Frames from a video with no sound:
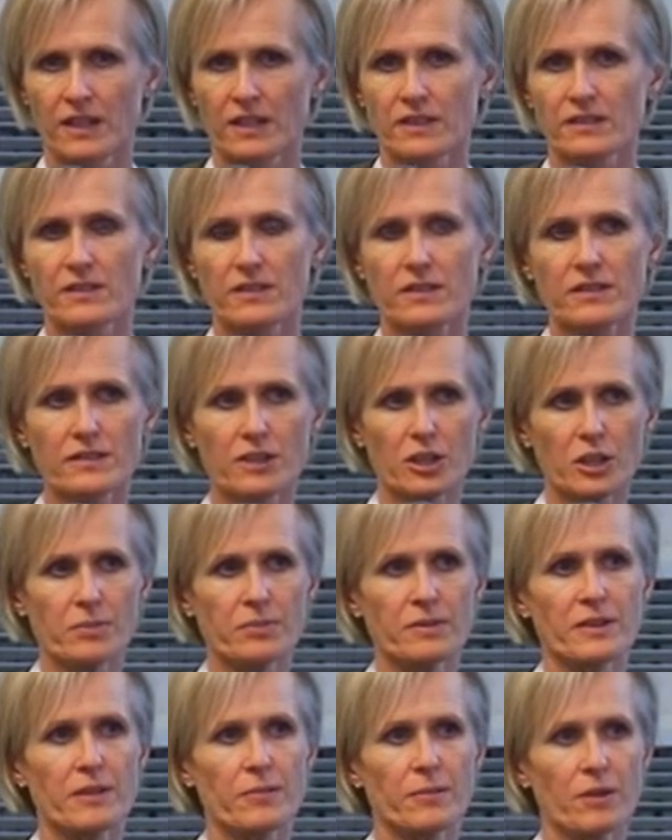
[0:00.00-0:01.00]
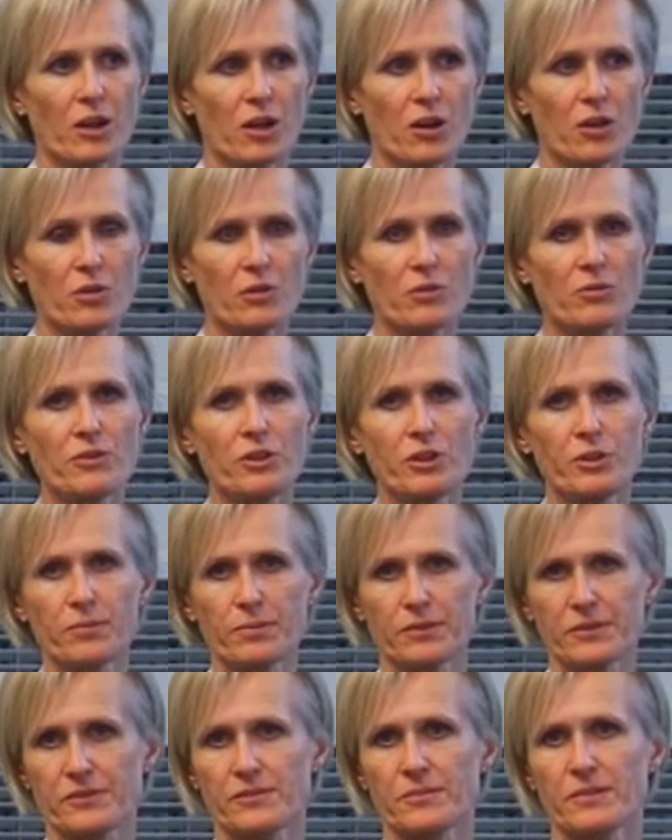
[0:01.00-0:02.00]
So this opened up a whole new
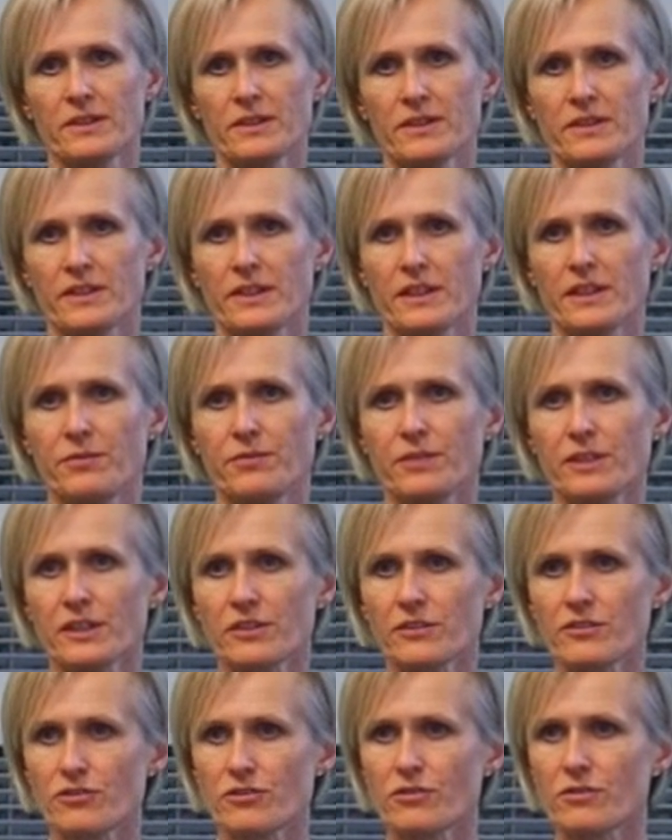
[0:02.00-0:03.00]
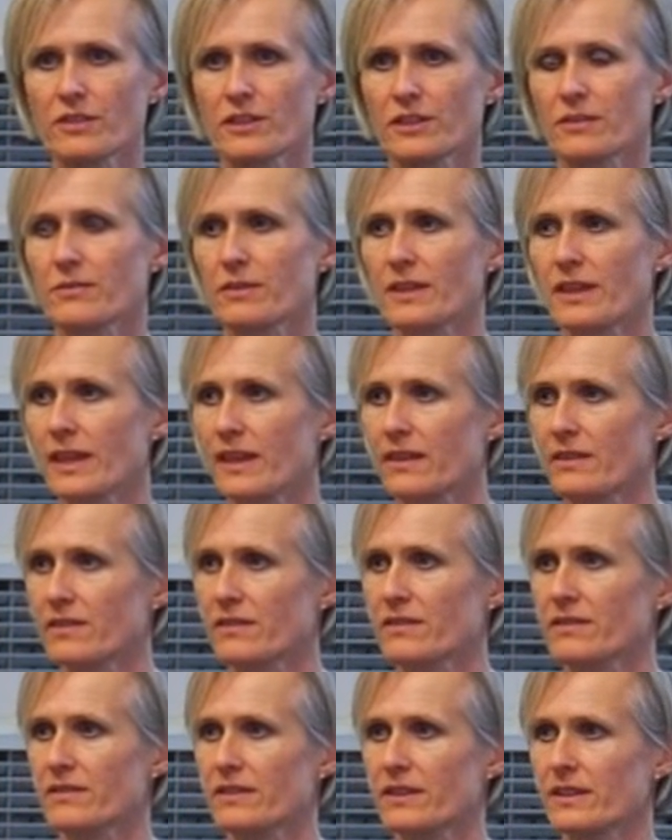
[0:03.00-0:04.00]
possibility. If we can do this with
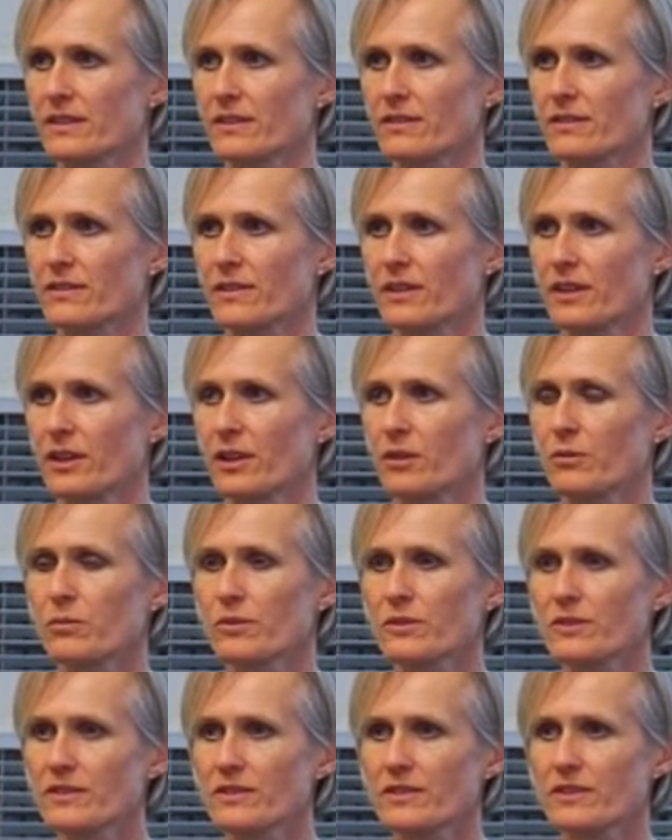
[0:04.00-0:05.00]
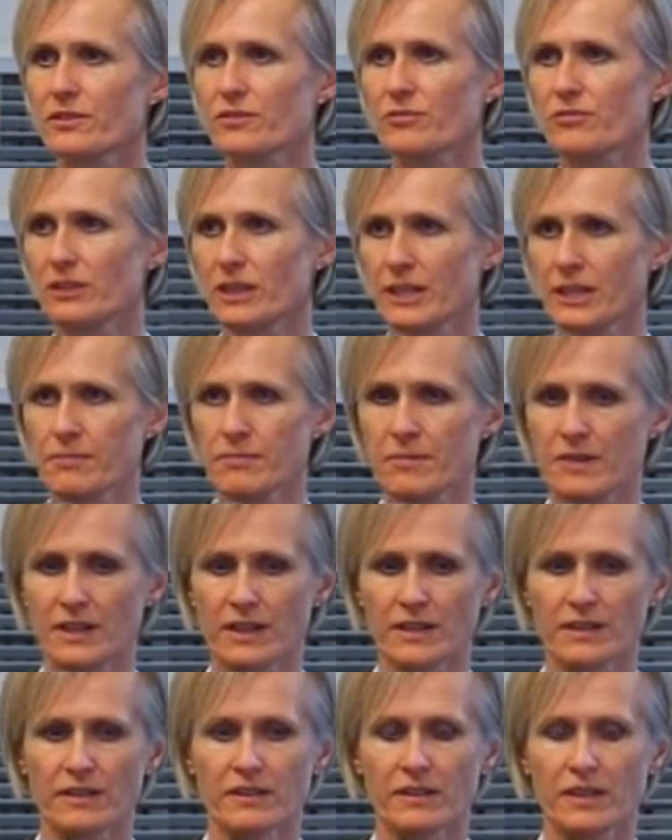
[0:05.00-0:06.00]
adult cells, what does this really
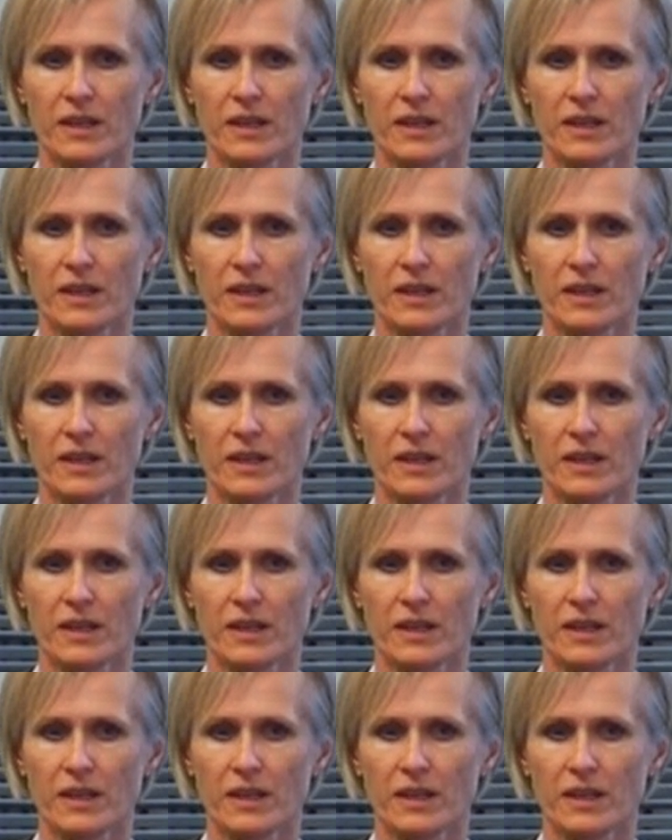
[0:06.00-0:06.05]
mean?